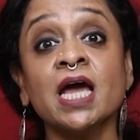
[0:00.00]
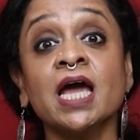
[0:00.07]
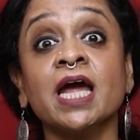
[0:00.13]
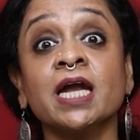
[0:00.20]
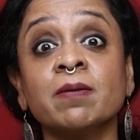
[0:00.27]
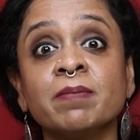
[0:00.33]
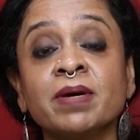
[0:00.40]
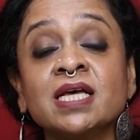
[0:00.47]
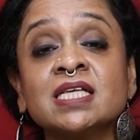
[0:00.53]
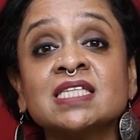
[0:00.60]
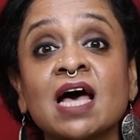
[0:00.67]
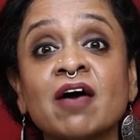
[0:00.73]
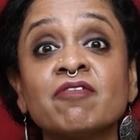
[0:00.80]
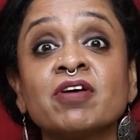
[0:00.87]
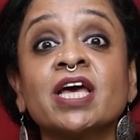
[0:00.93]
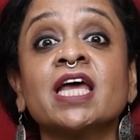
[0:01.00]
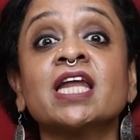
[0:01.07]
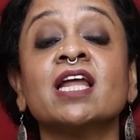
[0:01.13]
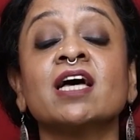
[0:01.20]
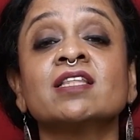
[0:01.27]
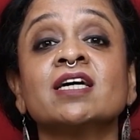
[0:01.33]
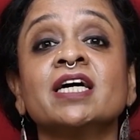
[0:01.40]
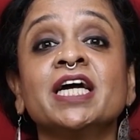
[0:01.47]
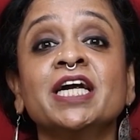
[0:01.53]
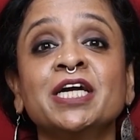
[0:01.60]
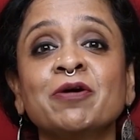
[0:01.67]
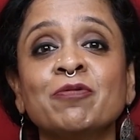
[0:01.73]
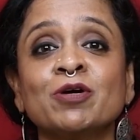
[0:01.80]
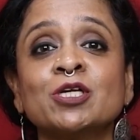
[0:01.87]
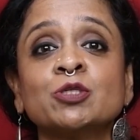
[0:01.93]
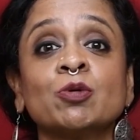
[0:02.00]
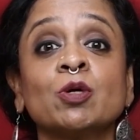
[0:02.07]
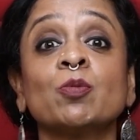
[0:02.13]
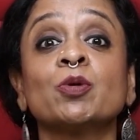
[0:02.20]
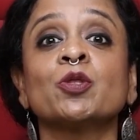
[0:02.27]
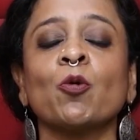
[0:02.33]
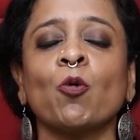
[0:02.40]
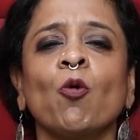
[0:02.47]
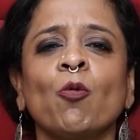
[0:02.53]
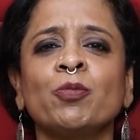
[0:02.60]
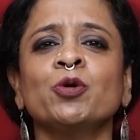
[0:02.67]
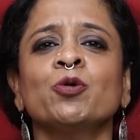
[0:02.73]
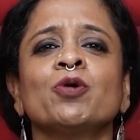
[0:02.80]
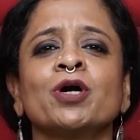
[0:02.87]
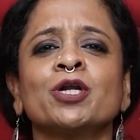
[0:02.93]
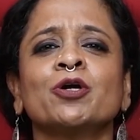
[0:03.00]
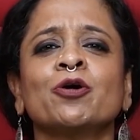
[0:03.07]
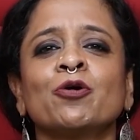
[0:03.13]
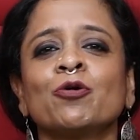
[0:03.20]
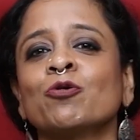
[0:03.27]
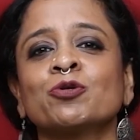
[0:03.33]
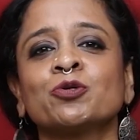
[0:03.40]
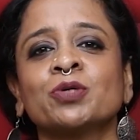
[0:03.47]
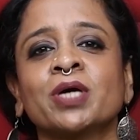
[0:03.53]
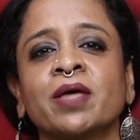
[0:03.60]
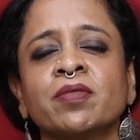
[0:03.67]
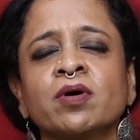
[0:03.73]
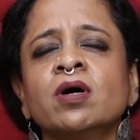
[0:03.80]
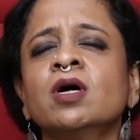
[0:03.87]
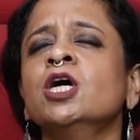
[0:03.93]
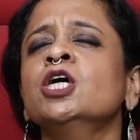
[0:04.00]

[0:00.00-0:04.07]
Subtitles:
It means having another individual with whom you can grow together,